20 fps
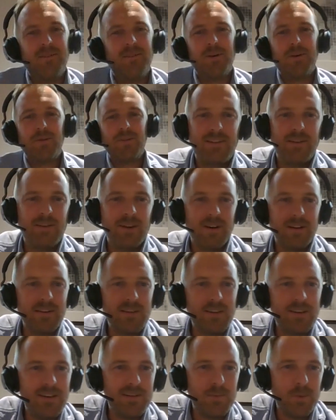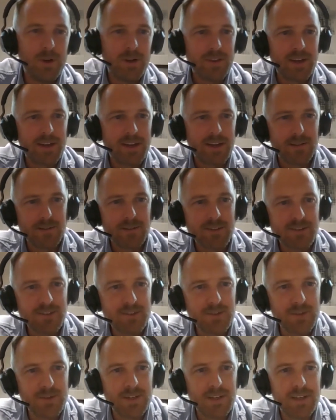It's you guys that need to work that out,
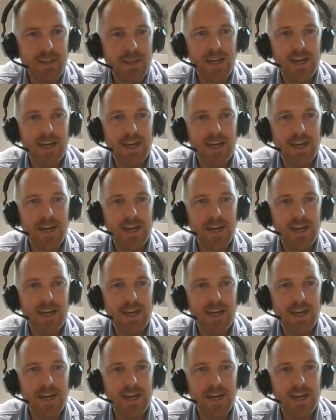surely.